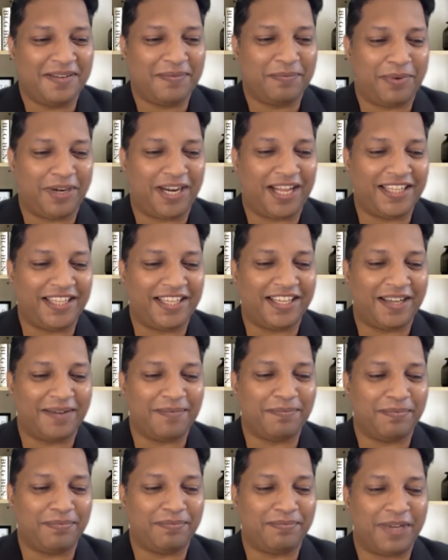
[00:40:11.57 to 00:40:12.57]
but I think
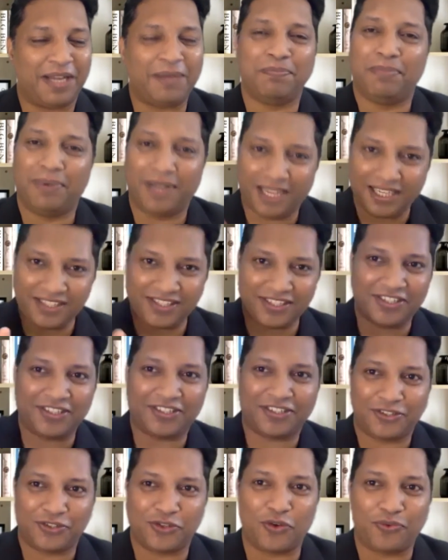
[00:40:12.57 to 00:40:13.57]
I'm blessed
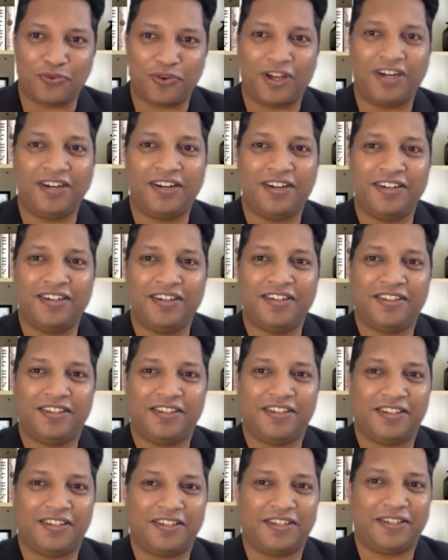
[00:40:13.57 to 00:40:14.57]
so far.
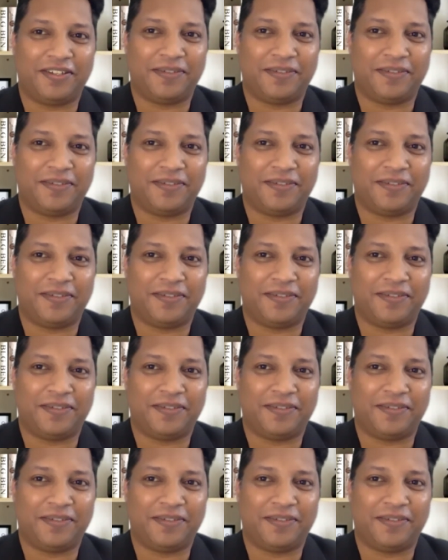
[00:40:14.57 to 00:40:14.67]
Uh,